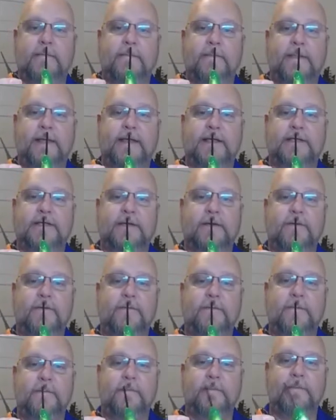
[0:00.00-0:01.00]
like
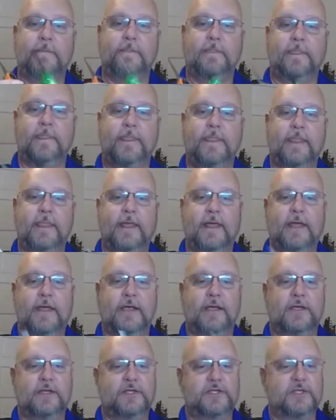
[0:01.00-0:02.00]
so.
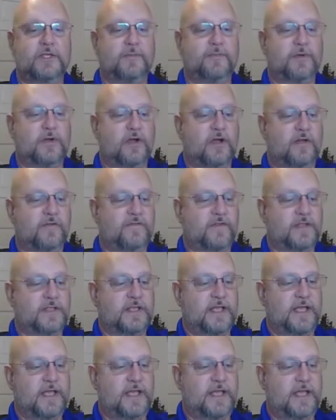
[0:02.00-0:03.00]
Snip it off at
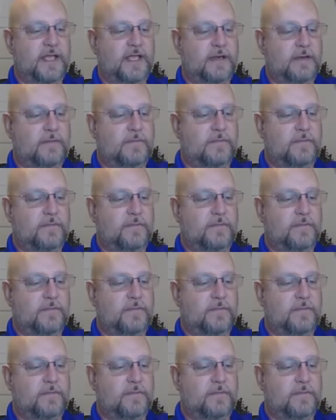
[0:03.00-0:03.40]
the head,